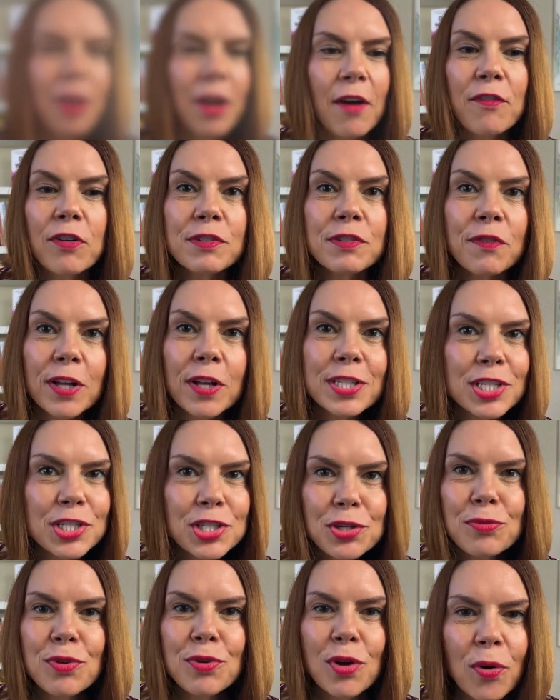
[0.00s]
First of all, did
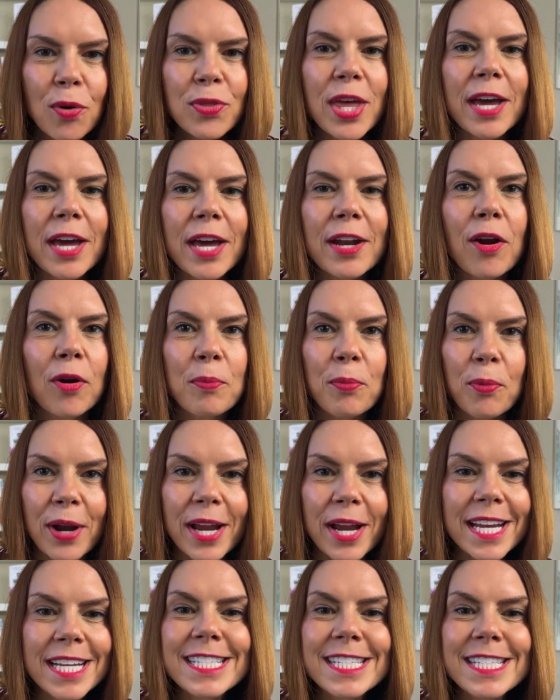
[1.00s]
you know that our
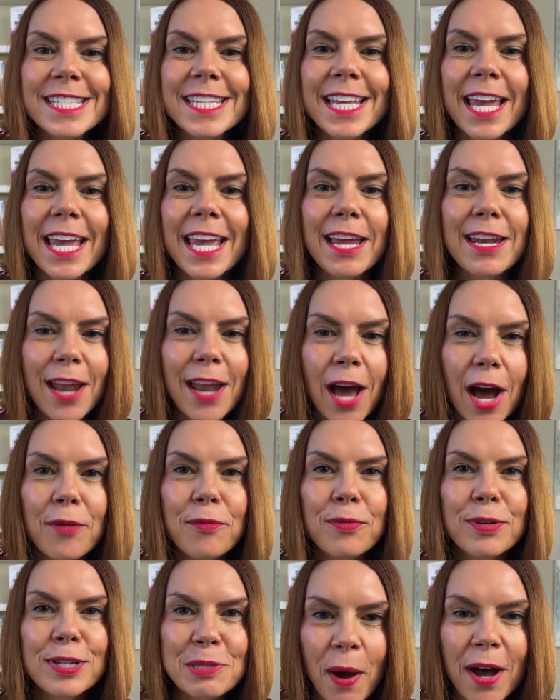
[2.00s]
brains cannot
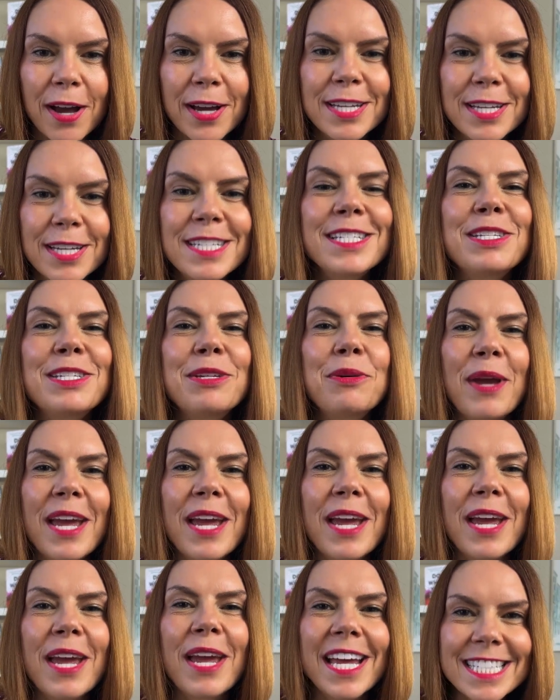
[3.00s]
respond to
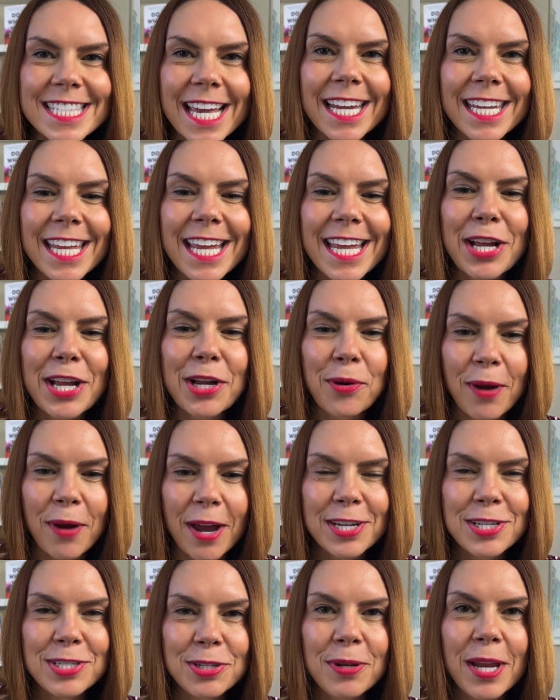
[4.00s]
anxiety and
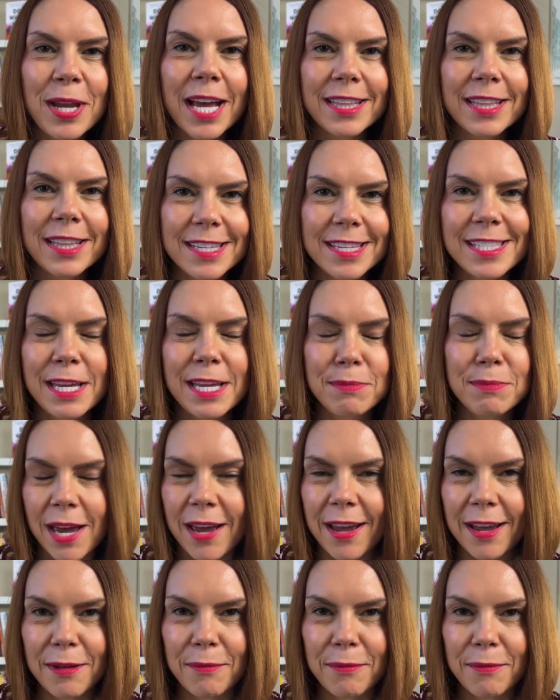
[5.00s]
gratitude at the same
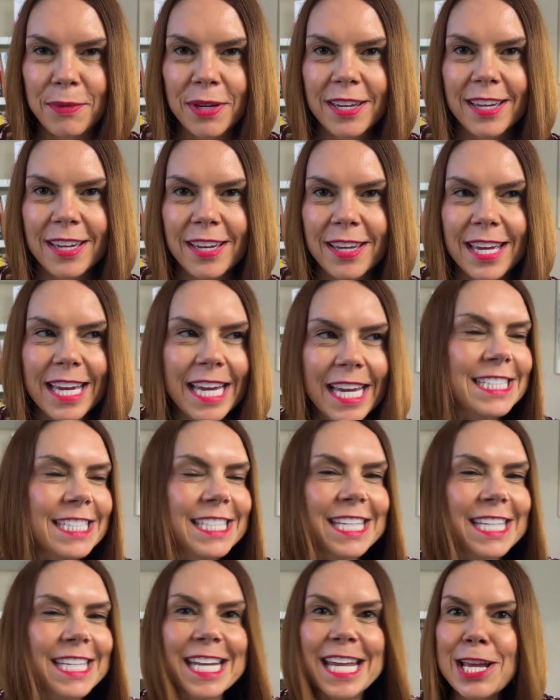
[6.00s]
time? It's an
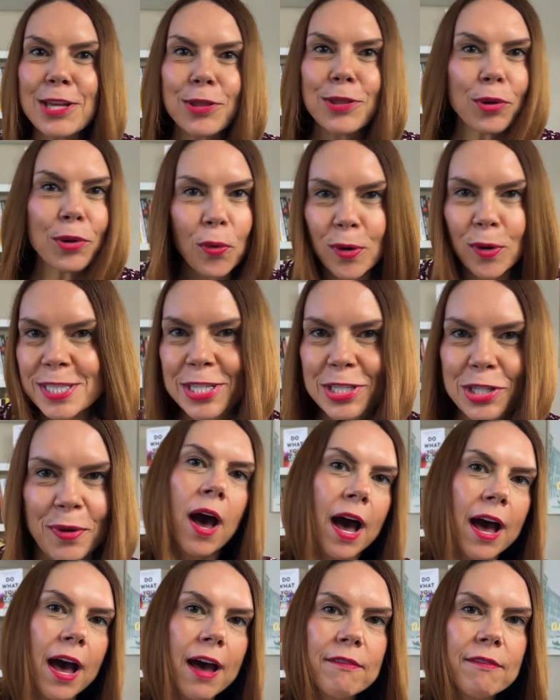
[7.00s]
either or
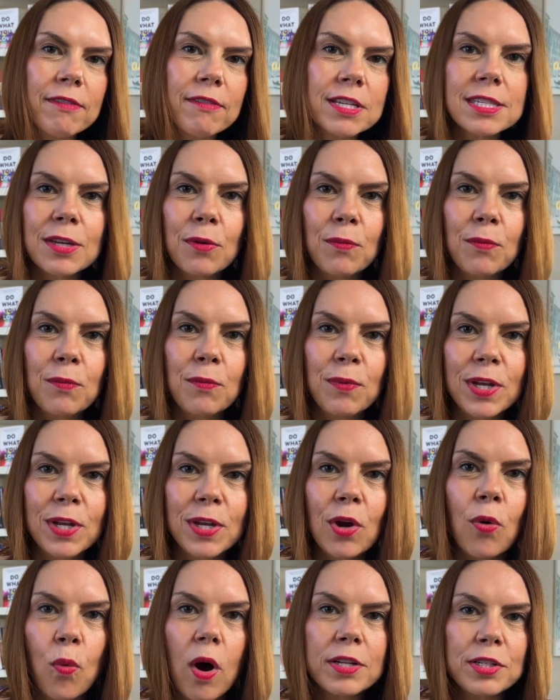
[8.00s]
situation. Obviously, we don't
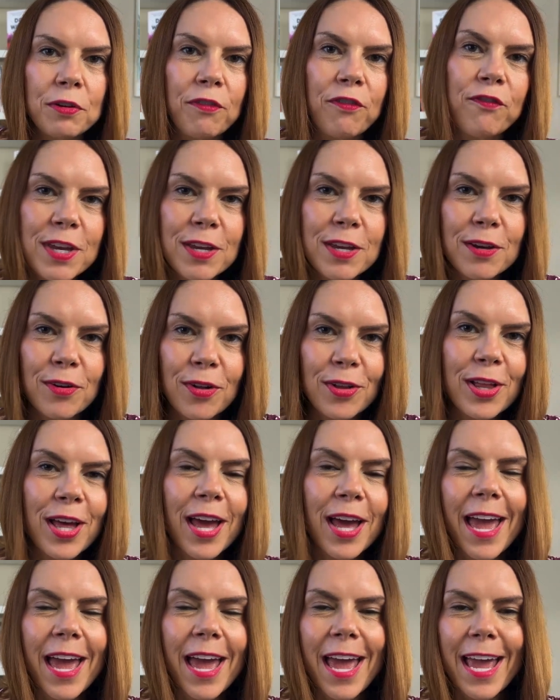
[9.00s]
want to feel
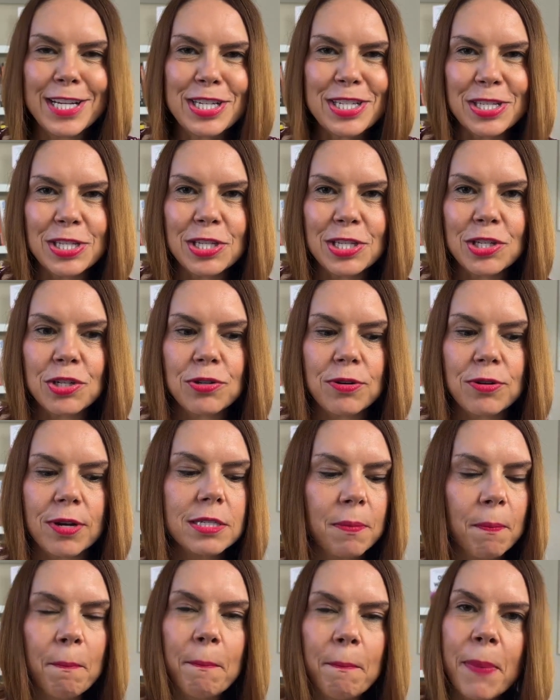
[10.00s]
anxious and
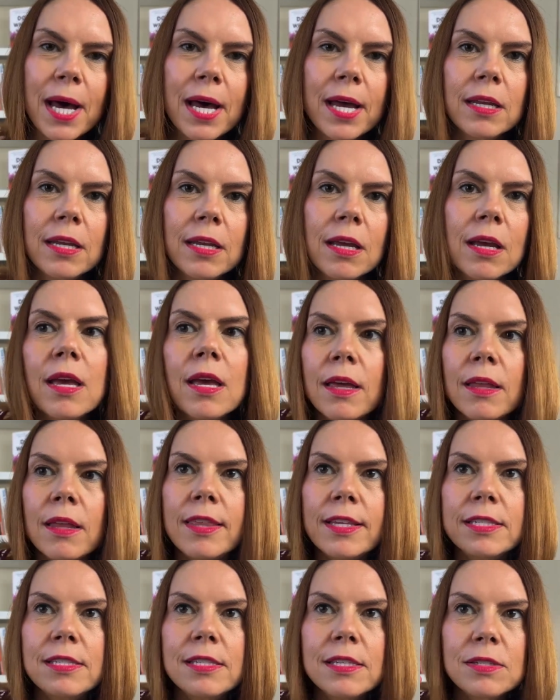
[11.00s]
stressed, but
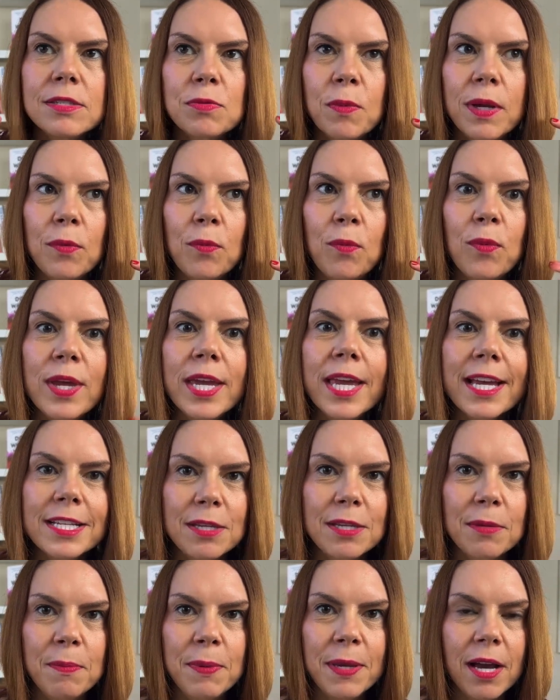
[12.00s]
this is when we get
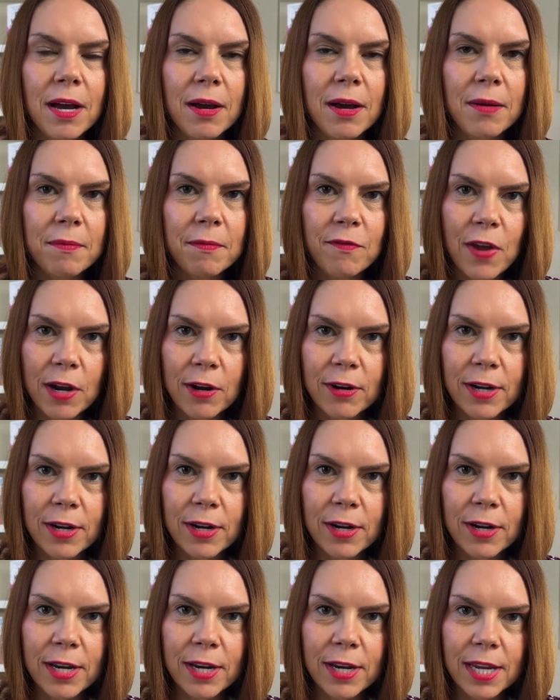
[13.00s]
to become
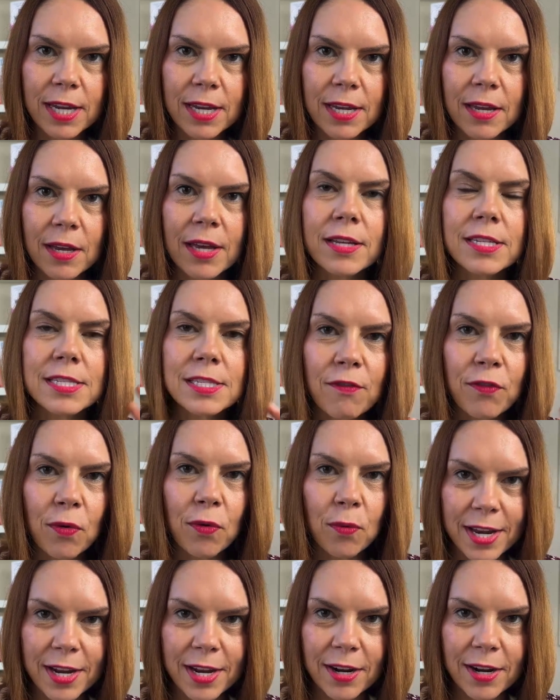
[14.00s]
very self
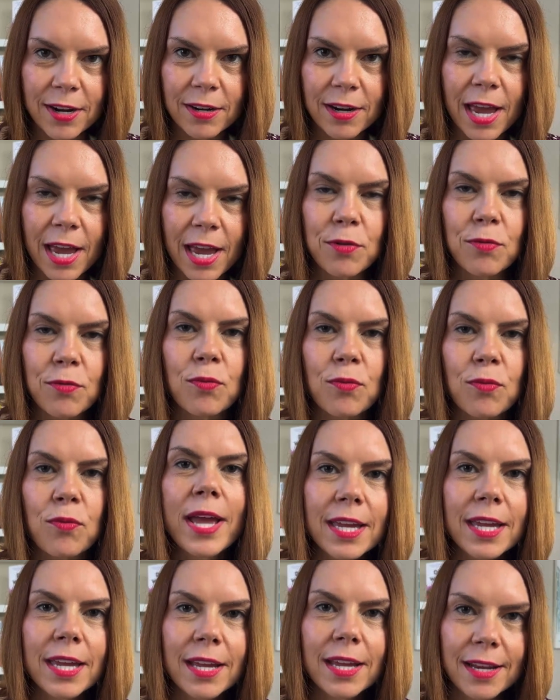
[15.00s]
aware and
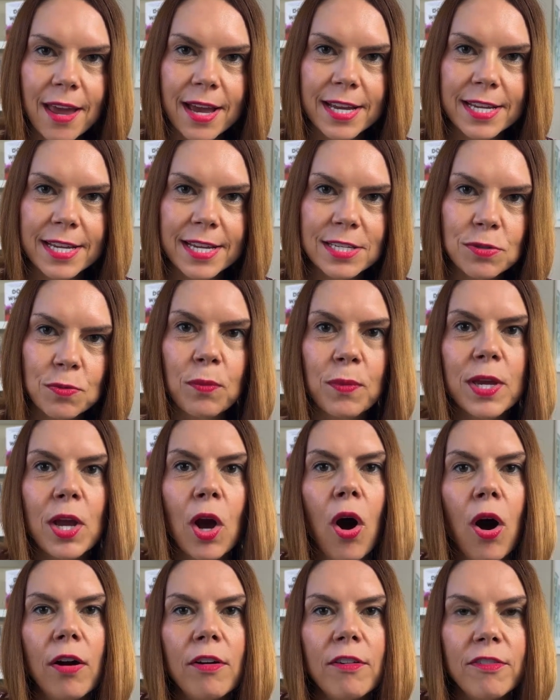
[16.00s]
recognize when we
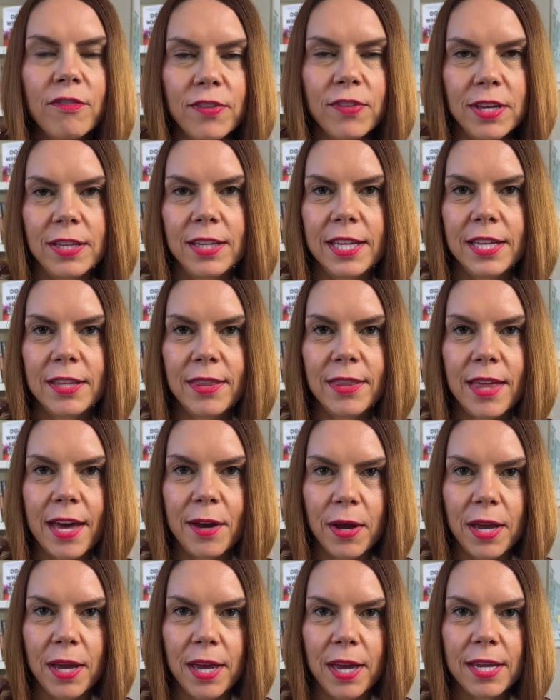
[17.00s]
are feeling that
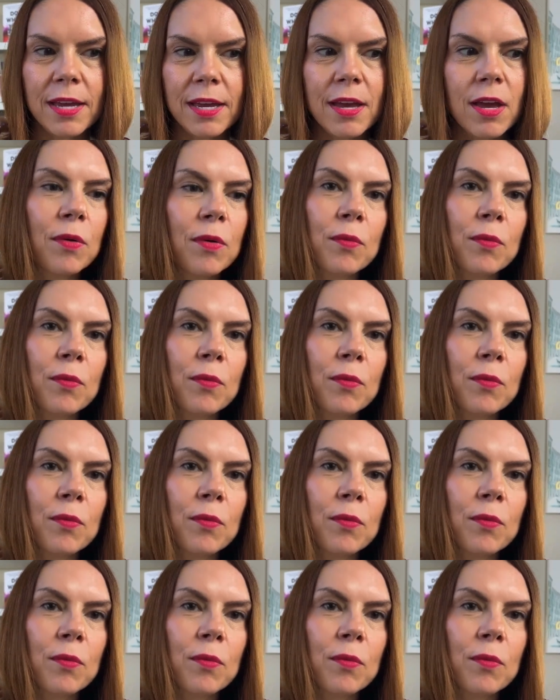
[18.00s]
way.